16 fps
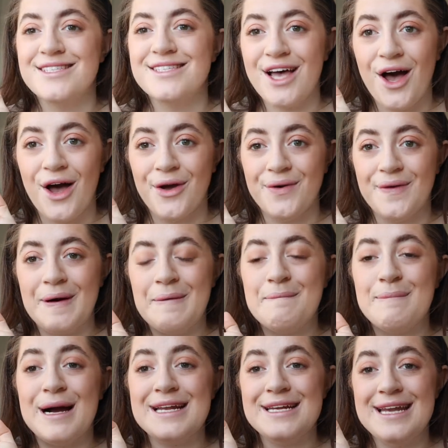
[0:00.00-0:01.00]
So,
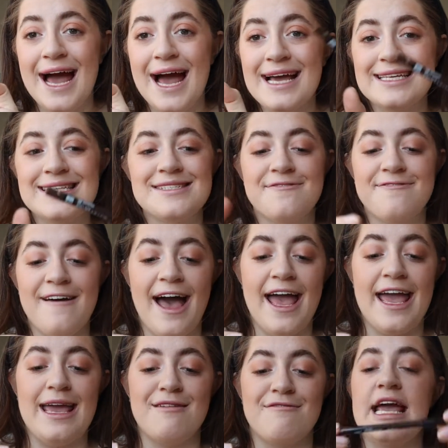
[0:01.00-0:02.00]
my next
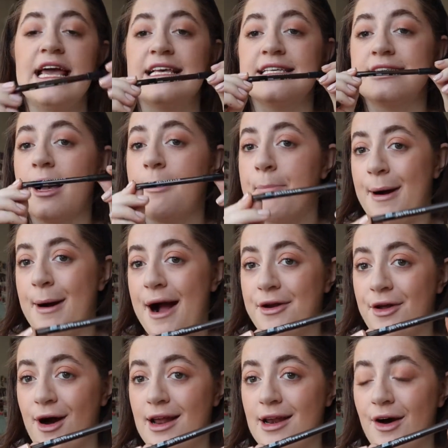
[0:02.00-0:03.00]
fave is a brown
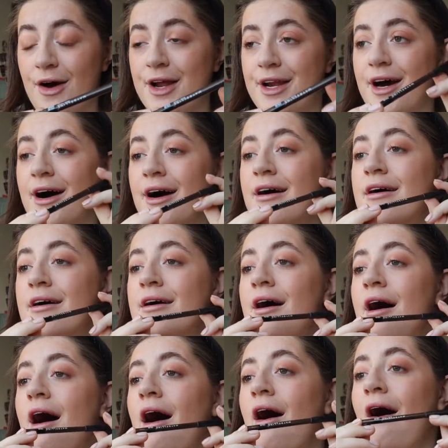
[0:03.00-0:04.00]
eyeliner.
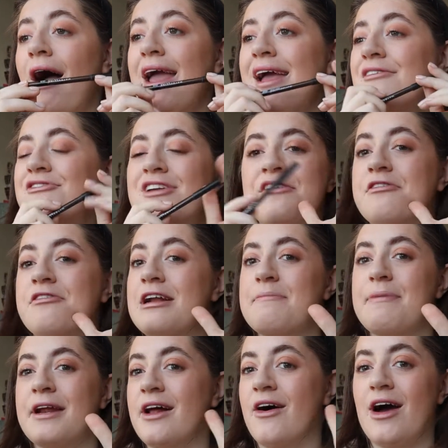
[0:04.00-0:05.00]
I have never really
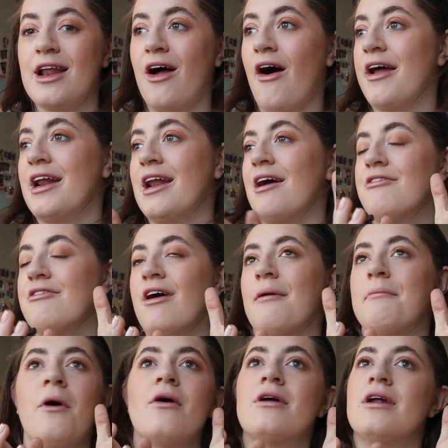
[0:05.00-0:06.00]
been an eyeliner lover,
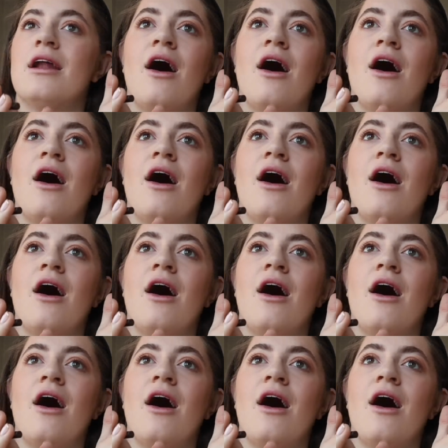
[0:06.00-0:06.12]
I'm not gonna